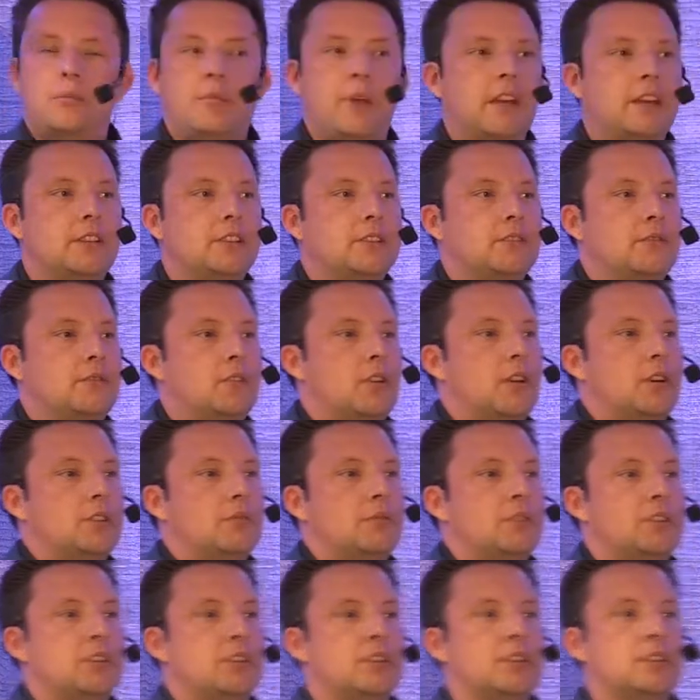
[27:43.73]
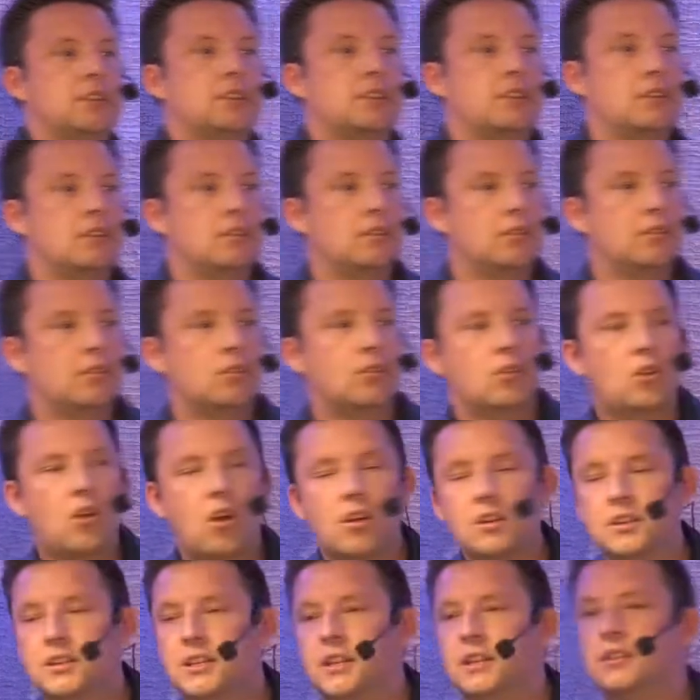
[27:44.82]
panes of glass, which is your
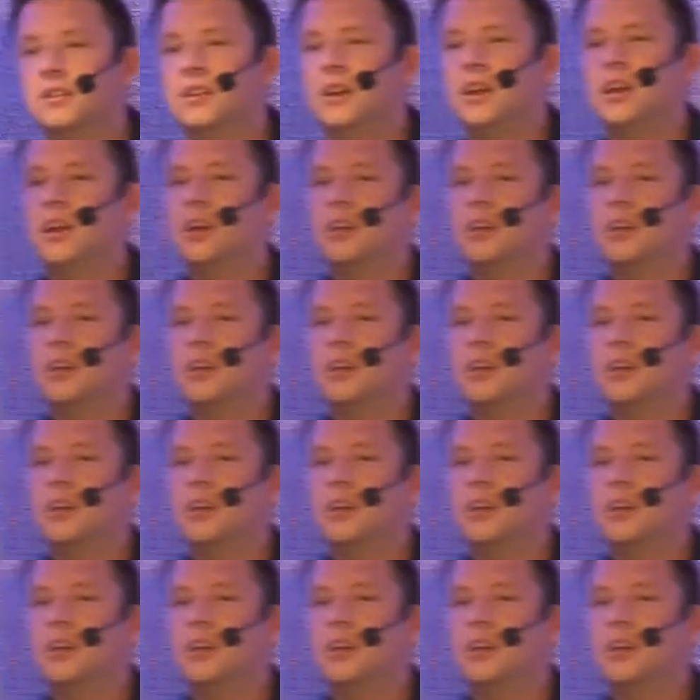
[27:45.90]
content,